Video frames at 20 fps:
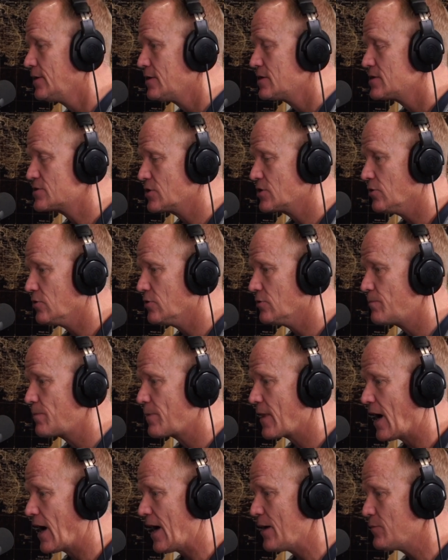So
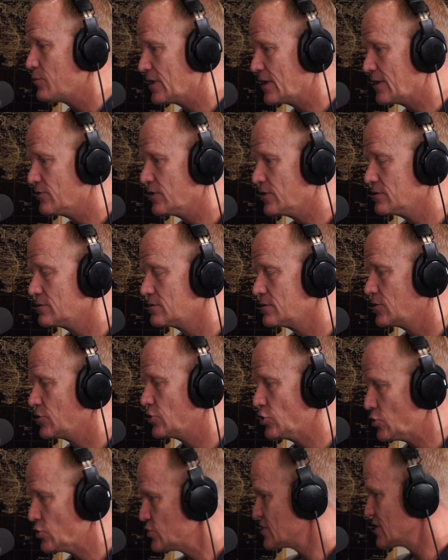I believe in
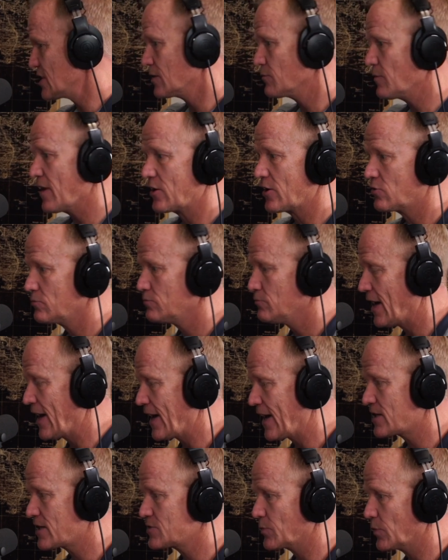using my
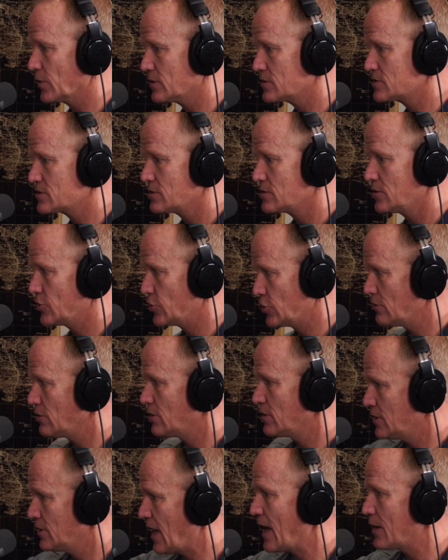experts. You're
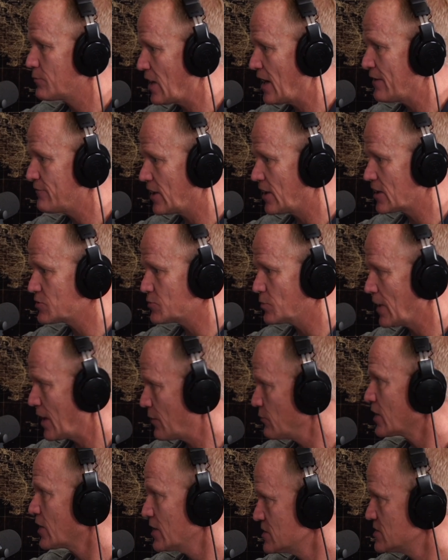a nonprofit expert. I
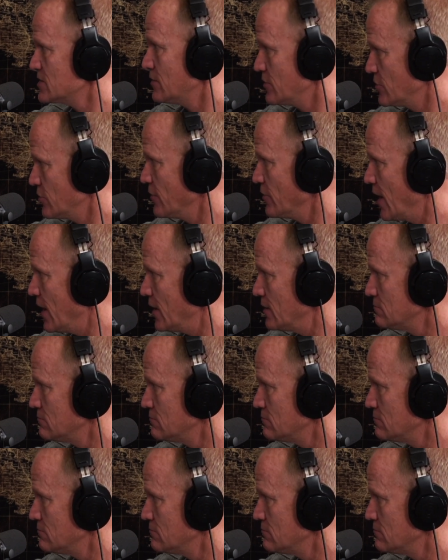would consider you that.